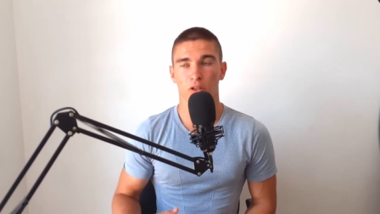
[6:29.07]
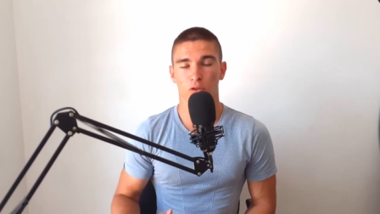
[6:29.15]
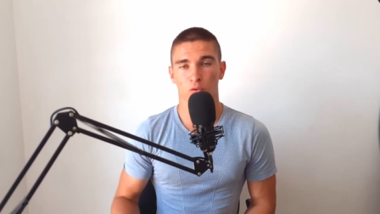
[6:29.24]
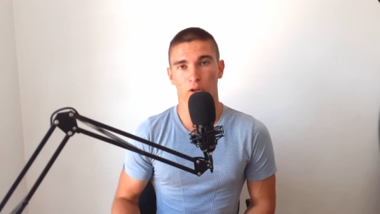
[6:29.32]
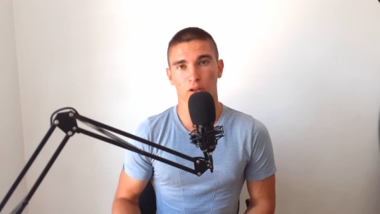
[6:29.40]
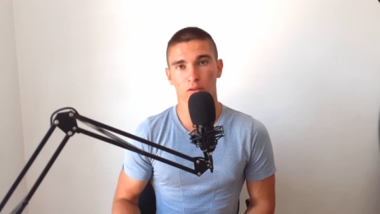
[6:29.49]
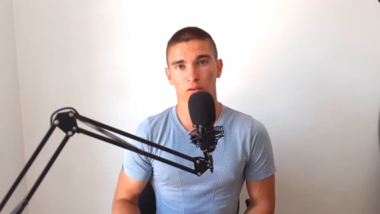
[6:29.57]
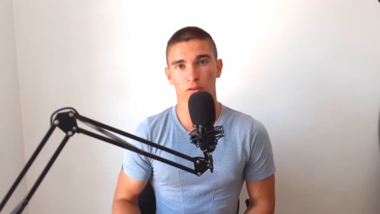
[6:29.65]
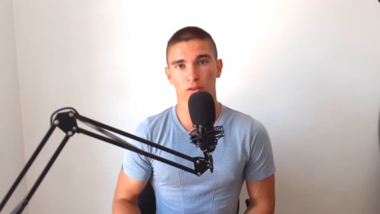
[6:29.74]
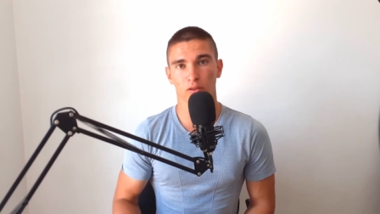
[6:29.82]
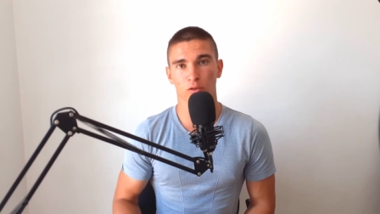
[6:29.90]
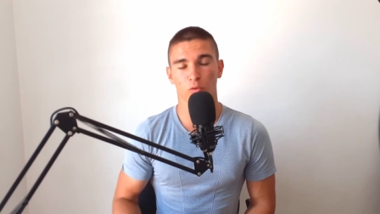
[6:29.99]

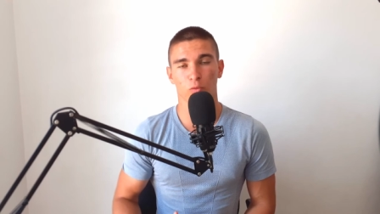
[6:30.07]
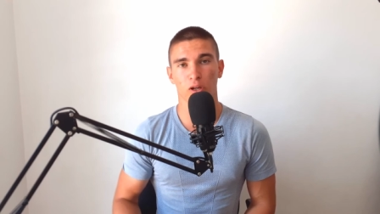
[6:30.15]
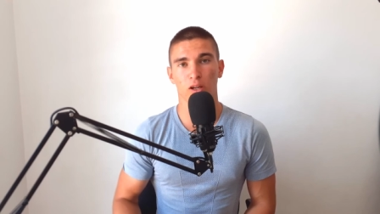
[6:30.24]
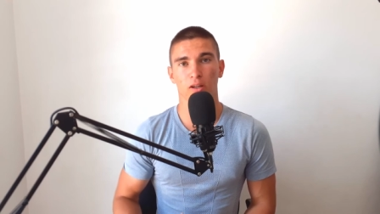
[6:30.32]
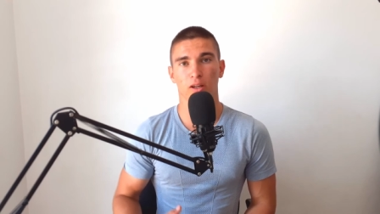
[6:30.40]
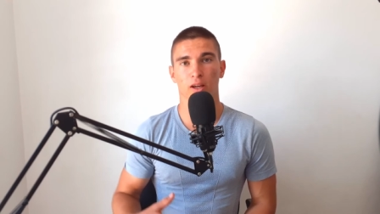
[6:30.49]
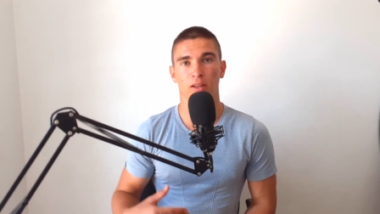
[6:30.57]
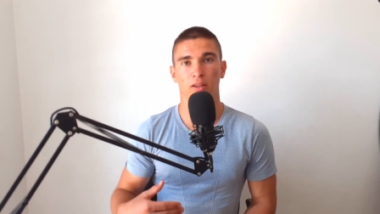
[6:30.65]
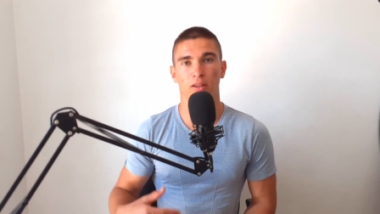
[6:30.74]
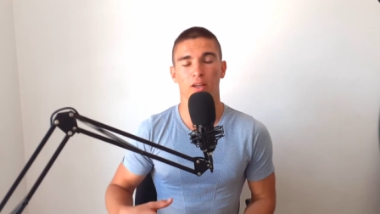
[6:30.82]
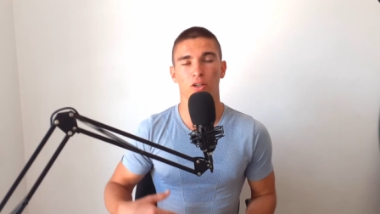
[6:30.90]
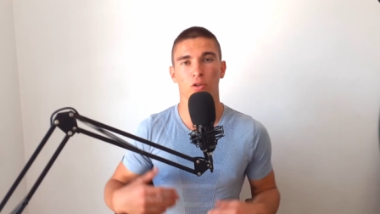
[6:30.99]
strengthens your brain, and
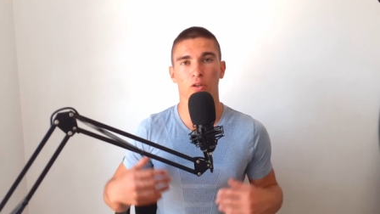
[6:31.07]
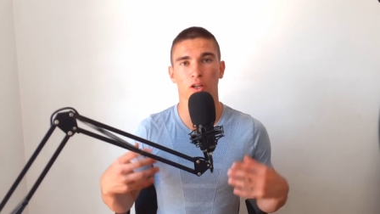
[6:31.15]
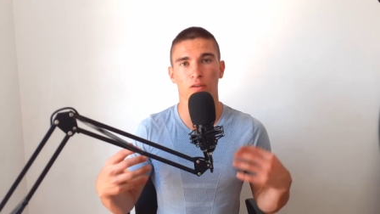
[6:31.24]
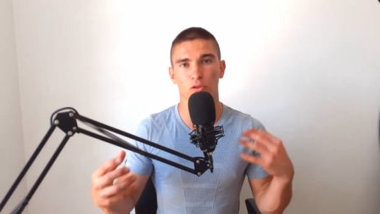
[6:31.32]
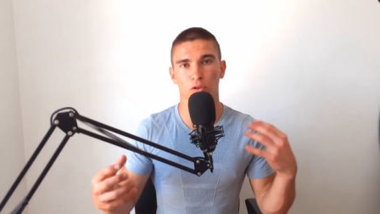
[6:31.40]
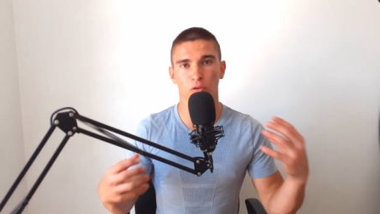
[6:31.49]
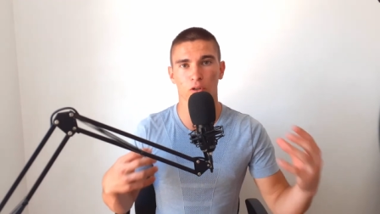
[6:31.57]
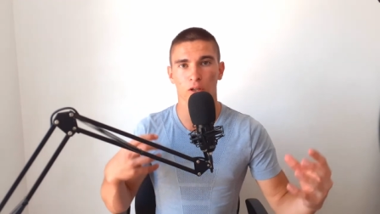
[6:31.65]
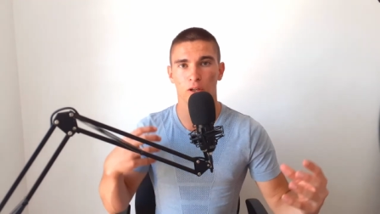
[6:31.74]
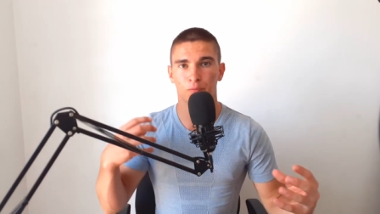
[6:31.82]
it actually gives you